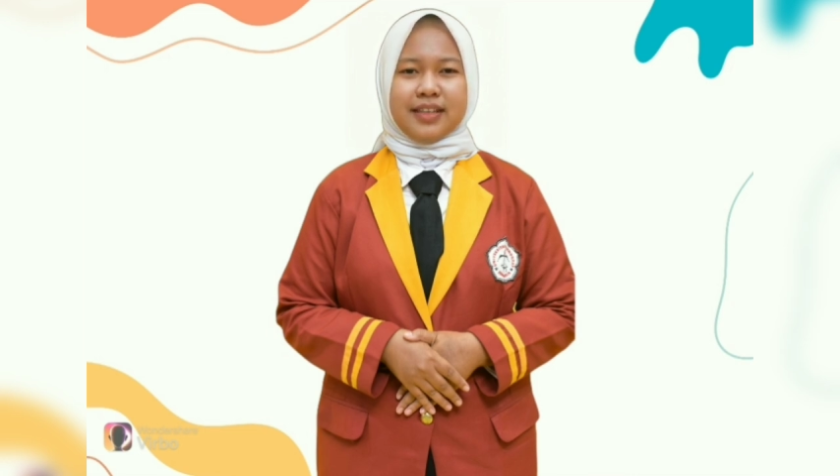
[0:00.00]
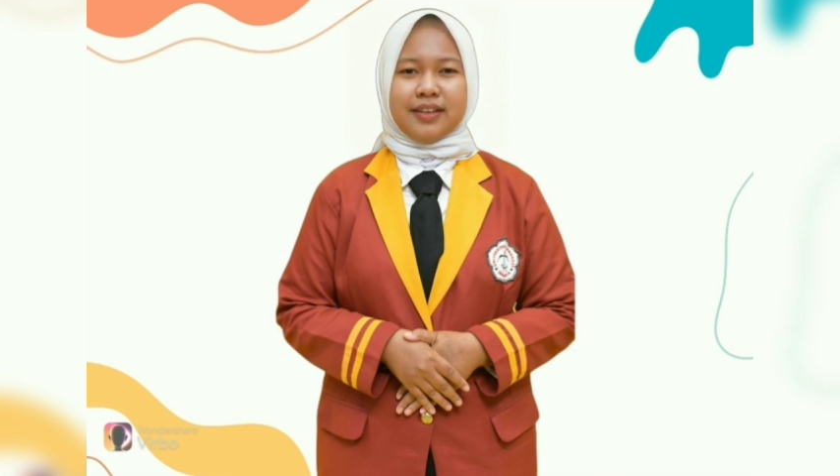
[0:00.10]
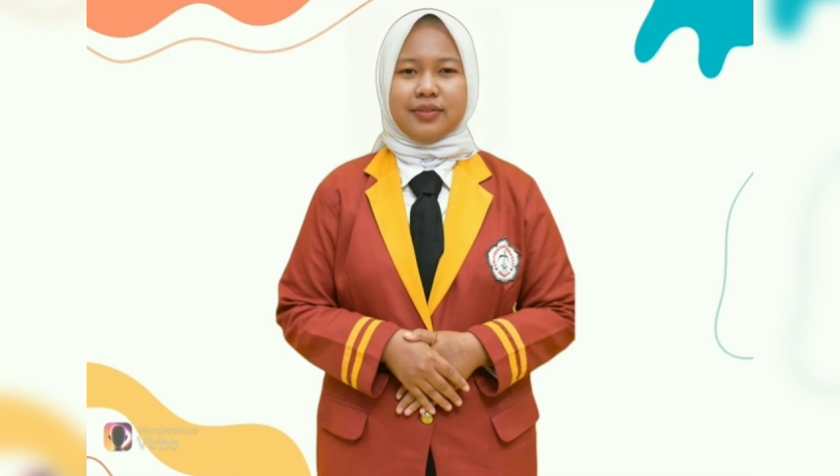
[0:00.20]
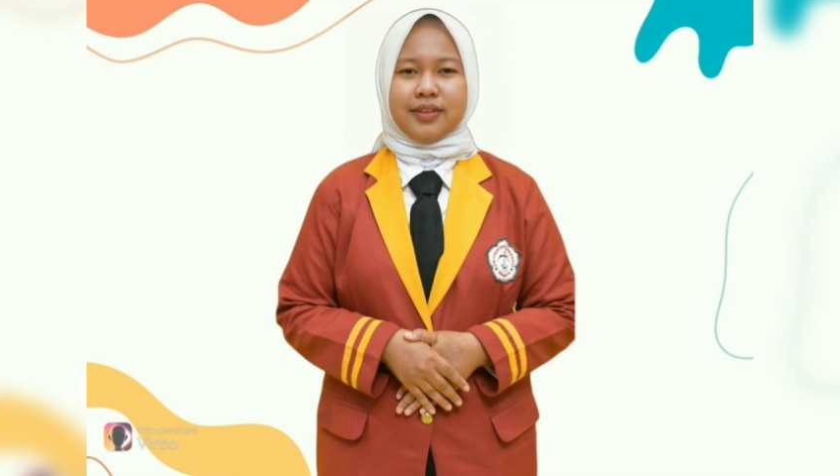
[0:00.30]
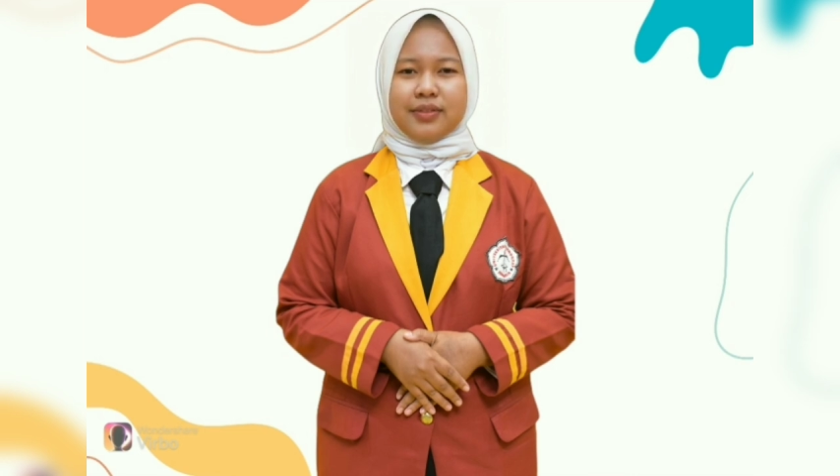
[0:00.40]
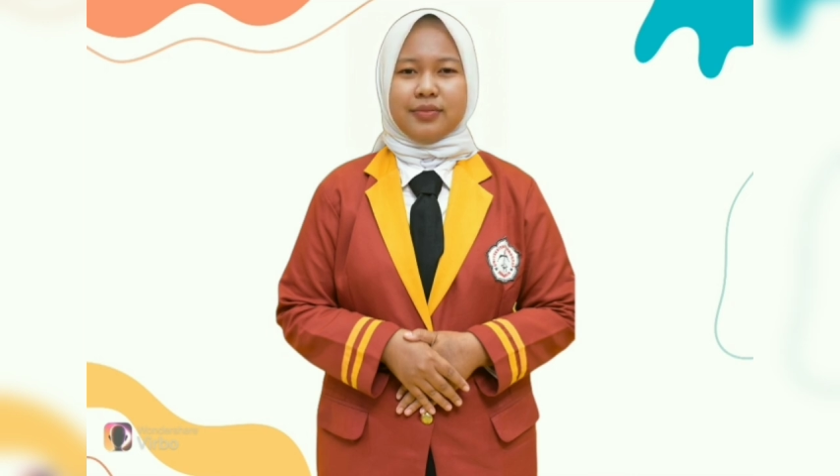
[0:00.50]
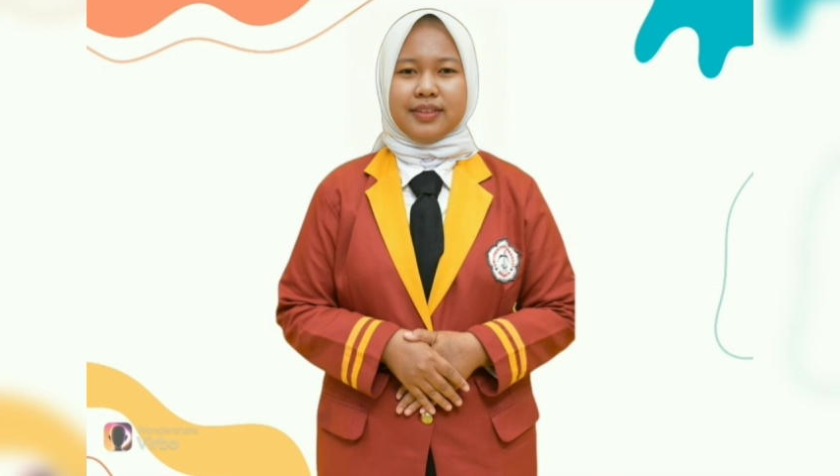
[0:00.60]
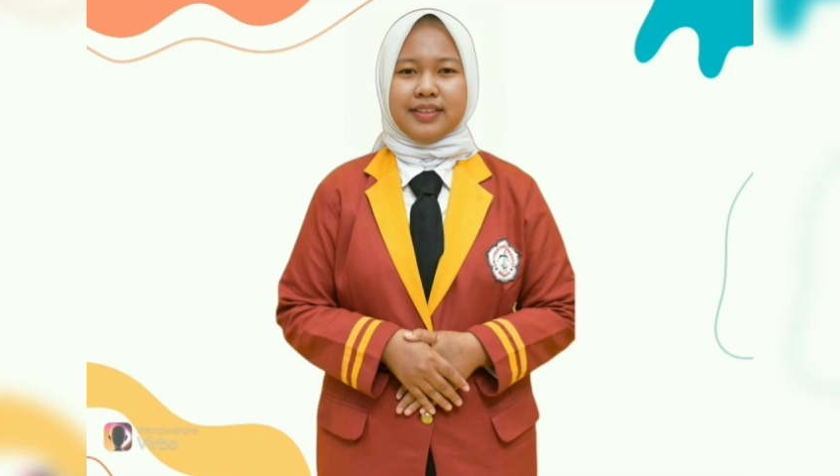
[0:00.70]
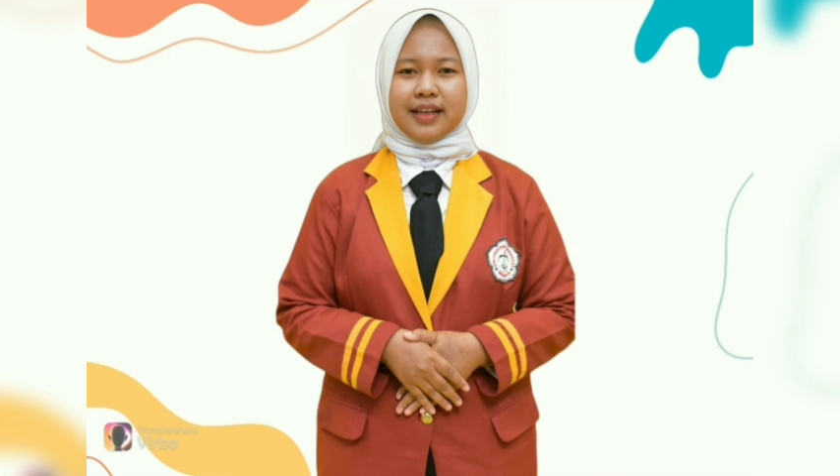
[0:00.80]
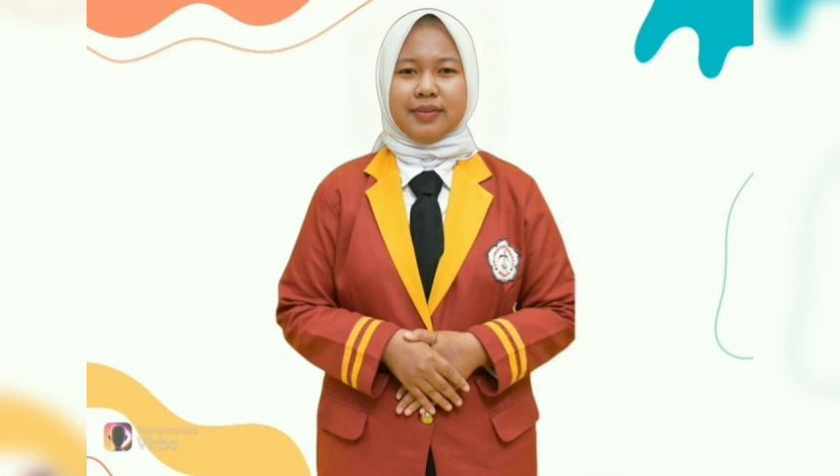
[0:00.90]
increase
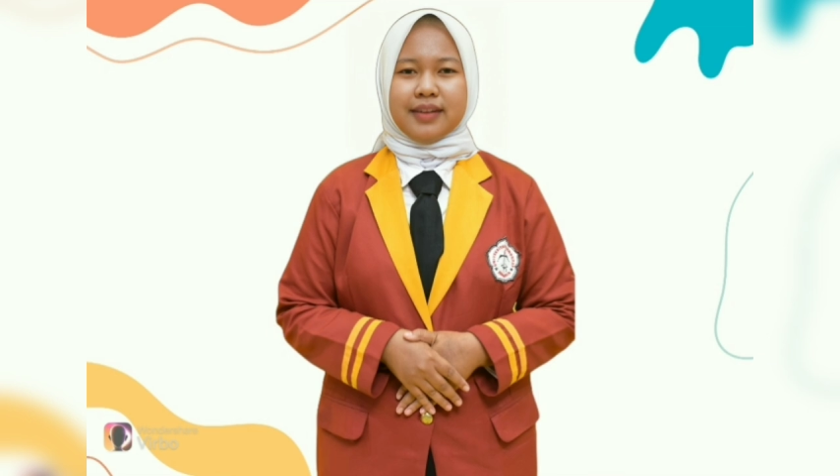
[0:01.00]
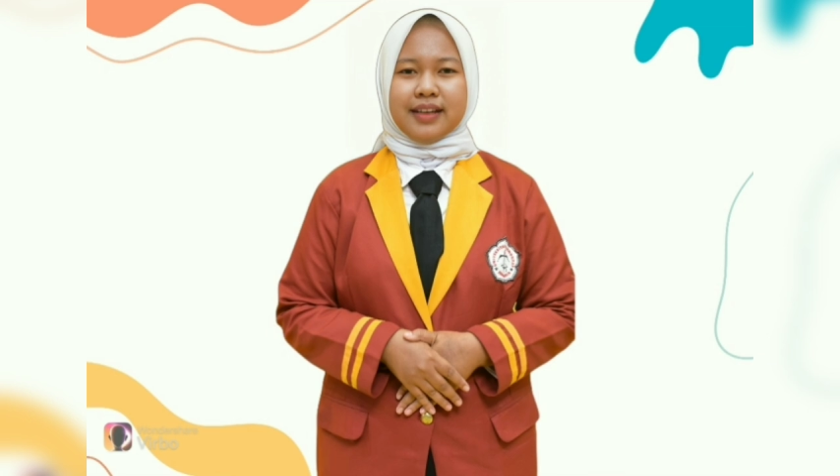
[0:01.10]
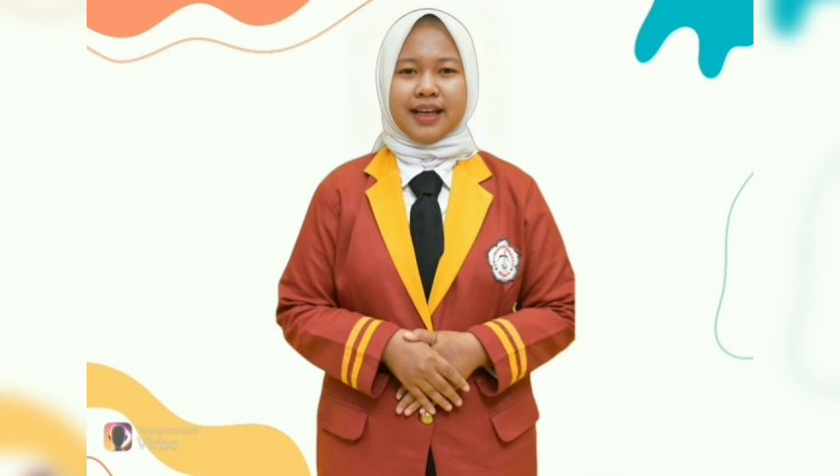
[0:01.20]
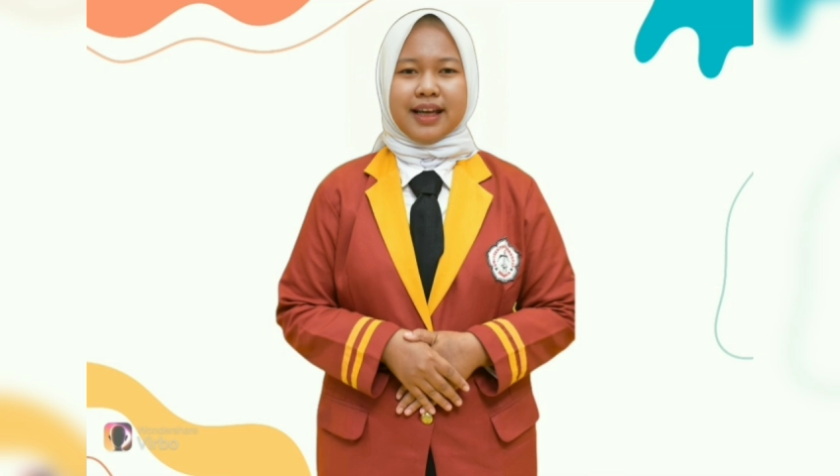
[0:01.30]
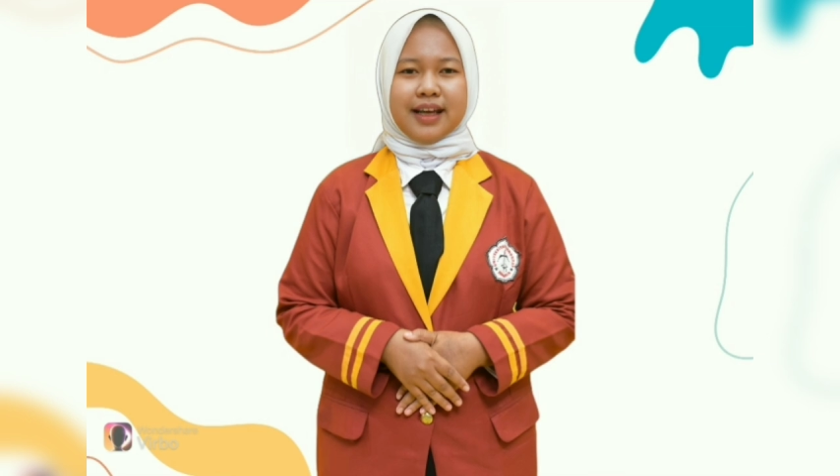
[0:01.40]
with a debit